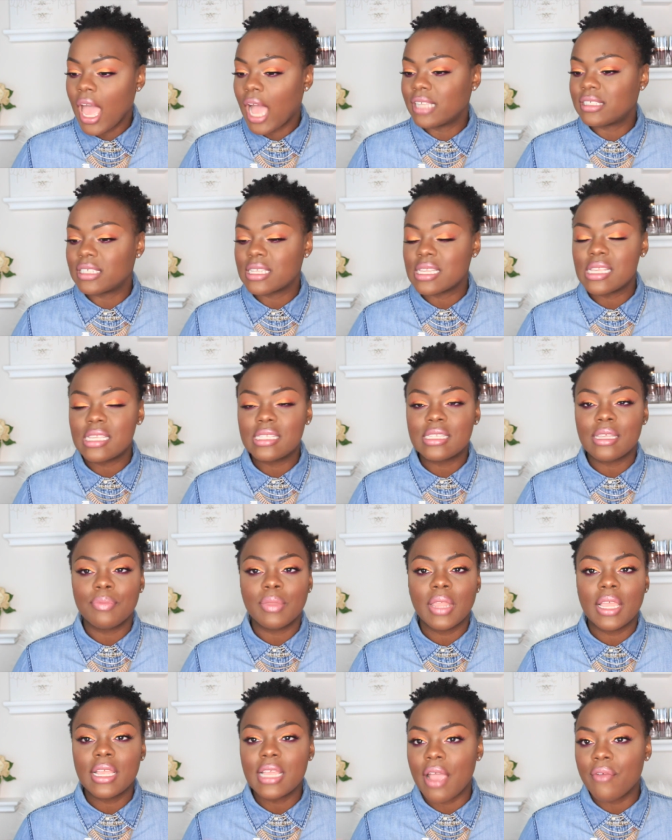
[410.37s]
I just need
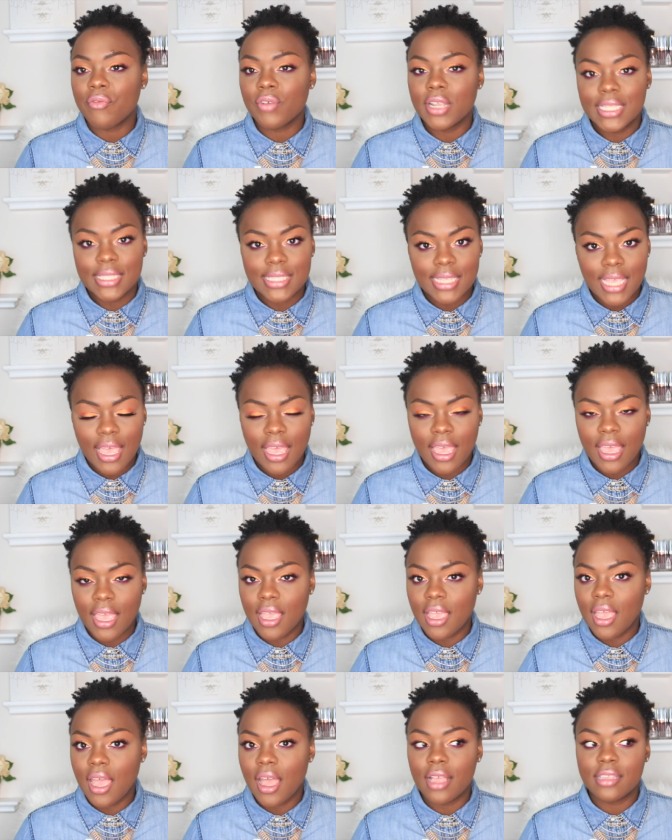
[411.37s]
something every day.